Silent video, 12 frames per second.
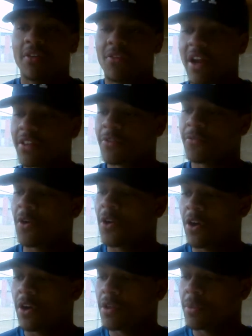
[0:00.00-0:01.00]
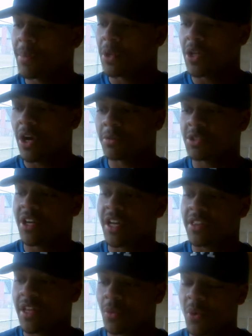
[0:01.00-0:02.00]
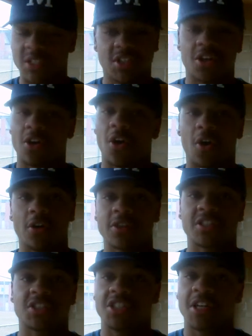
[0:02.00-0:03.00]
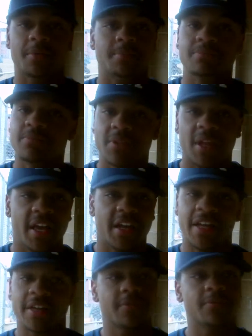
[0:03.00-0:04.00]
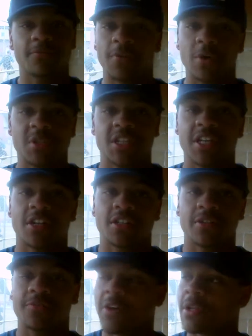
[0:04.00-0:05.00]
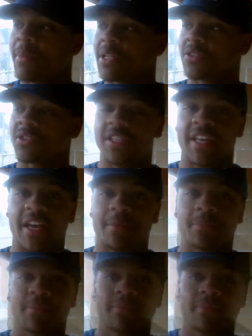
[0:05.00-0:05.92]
right in the fall, build arm strength and winter, all in the gym, hitting, focusing on the fundamentals of the game.